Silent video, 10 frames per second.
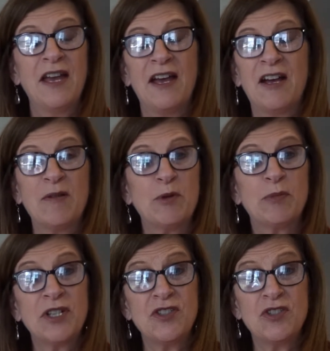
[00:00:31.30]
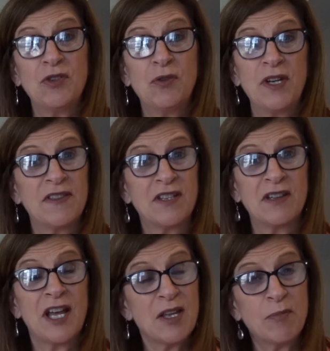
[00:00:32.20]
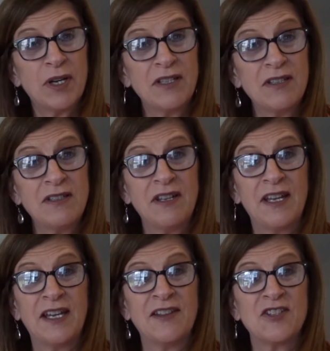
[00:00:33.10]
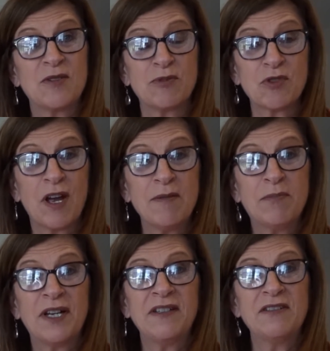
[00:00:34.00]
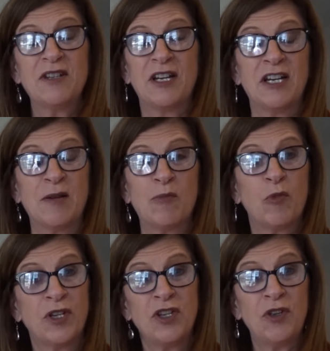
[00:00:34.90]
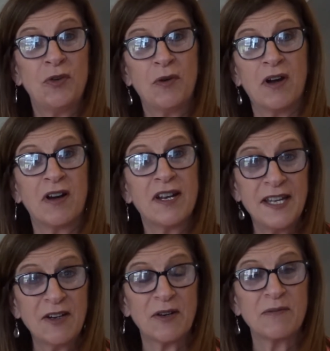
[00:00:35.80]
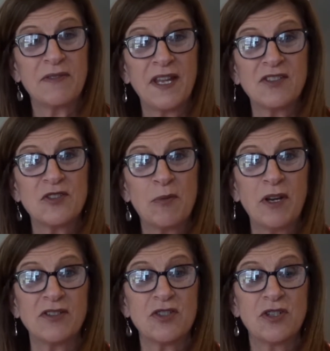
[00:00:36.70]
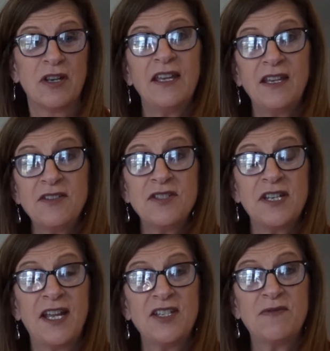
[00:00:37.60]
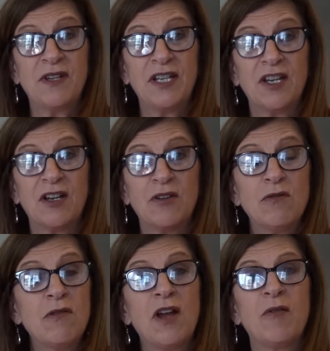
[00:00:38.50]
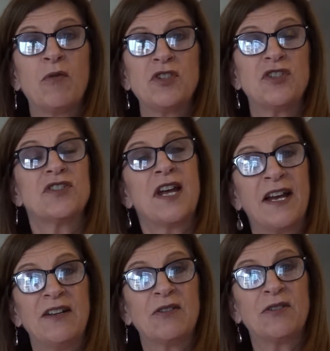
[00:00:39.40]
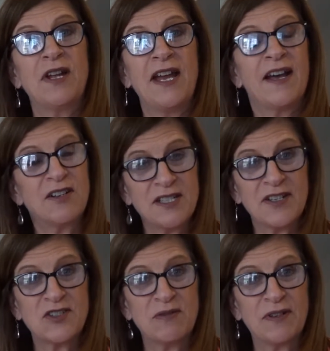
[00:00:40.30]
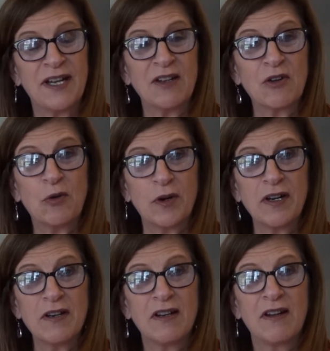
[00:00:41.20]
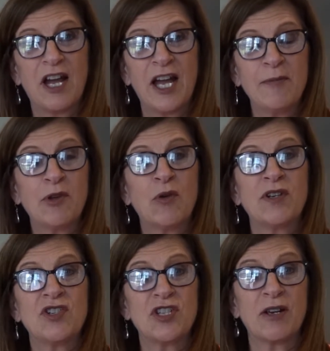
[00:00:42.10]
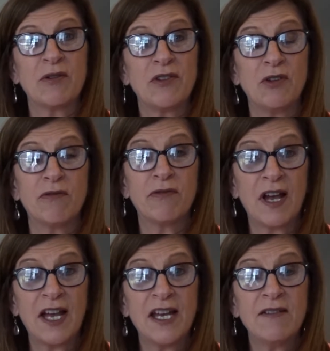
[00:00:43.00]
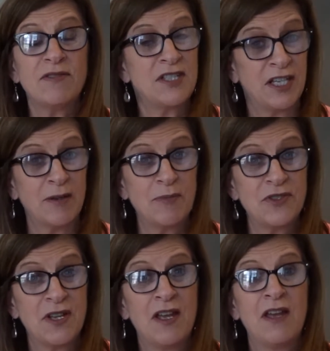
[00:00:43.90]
And please do hit the like button and the subscribe button when you are here. Thanks so much. In today's video, which is titled How to Testify in Court, I'm going to share with you 5 tips